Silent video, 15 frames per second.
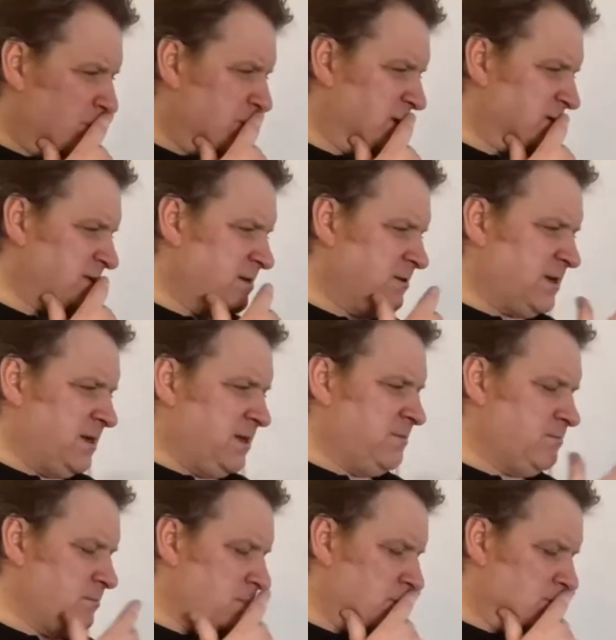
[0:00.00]
I said, okay,
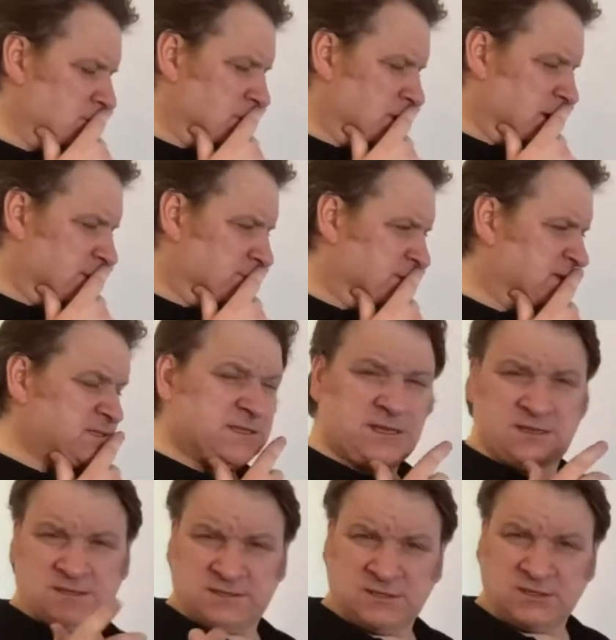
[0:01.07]

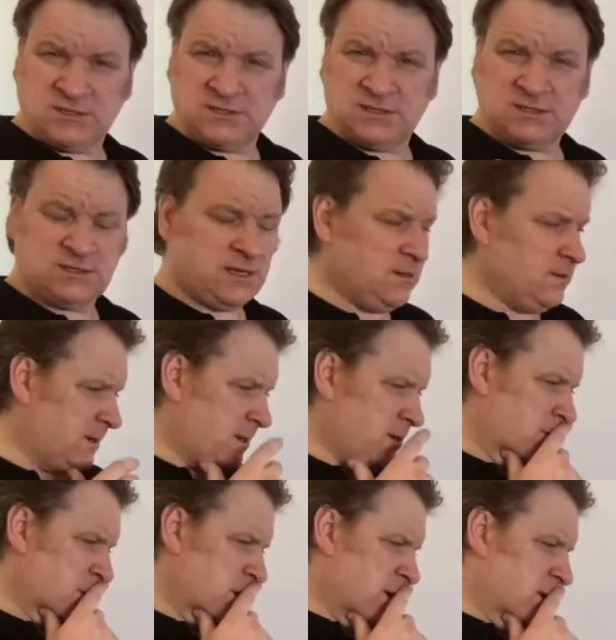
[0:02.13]
Mr. Such and Such, yeah, okay.
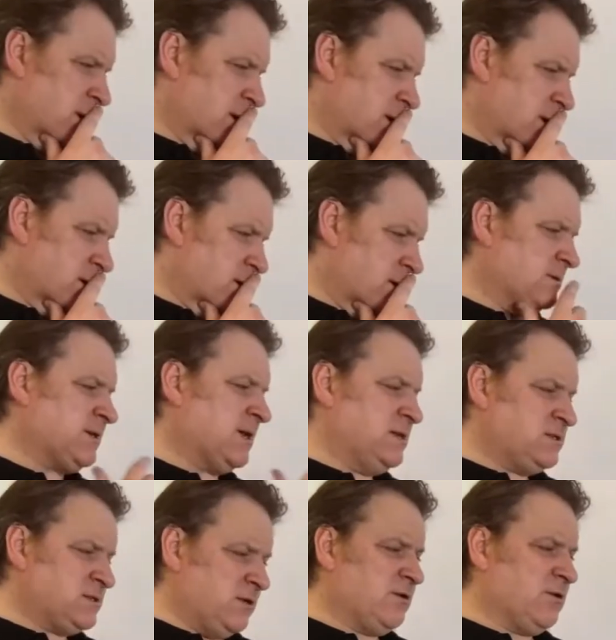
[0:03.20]
Okay,
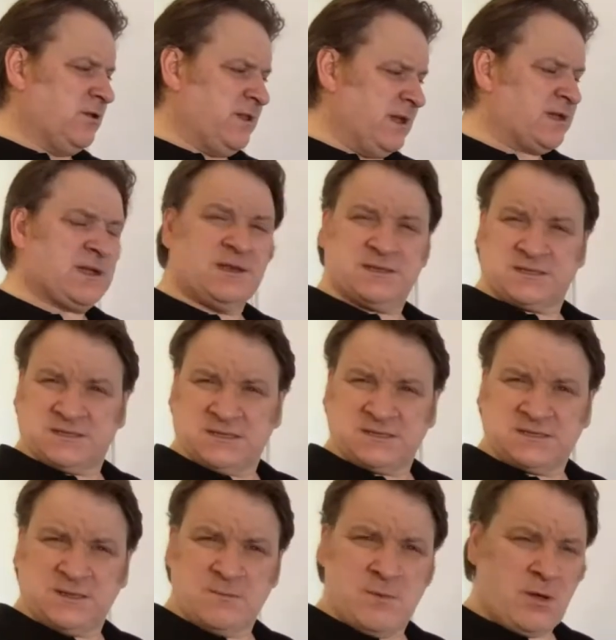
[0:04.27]
so you got that kind of
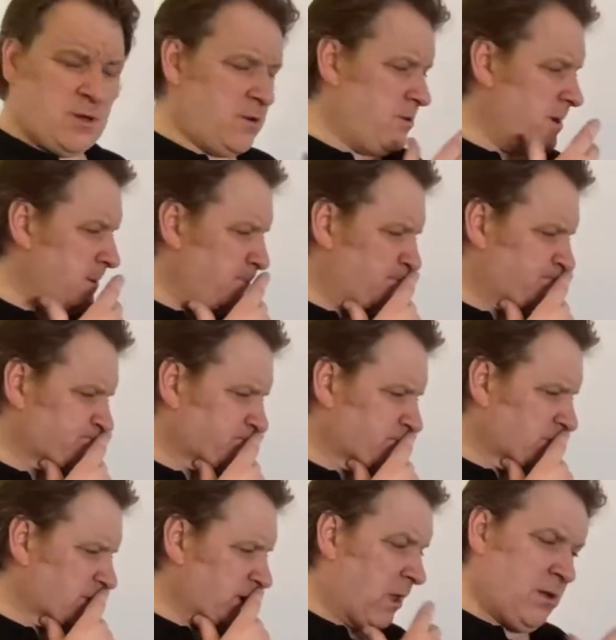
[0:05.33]
system, all right.
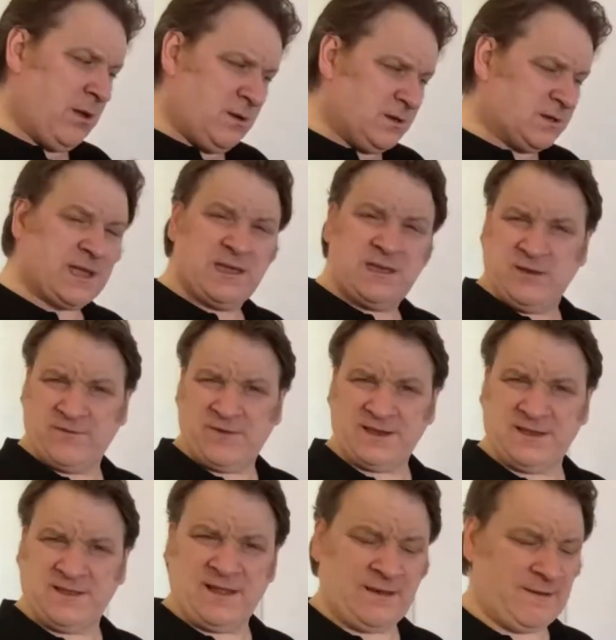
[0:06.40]
Oh, okay, you've had
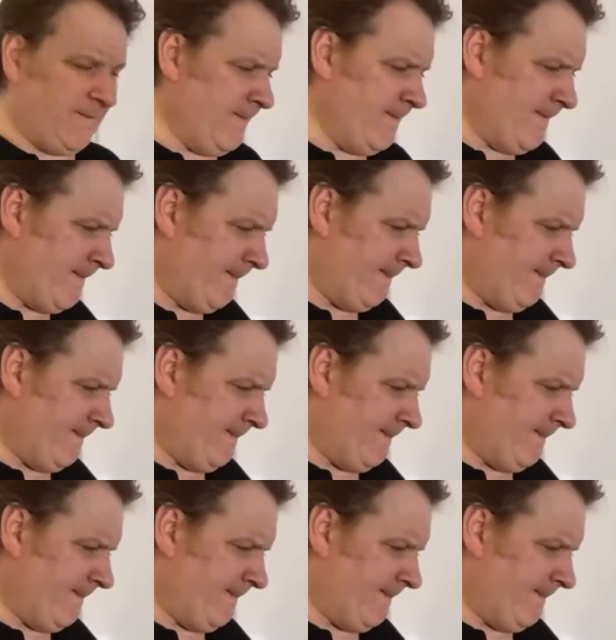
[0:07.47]
it that long.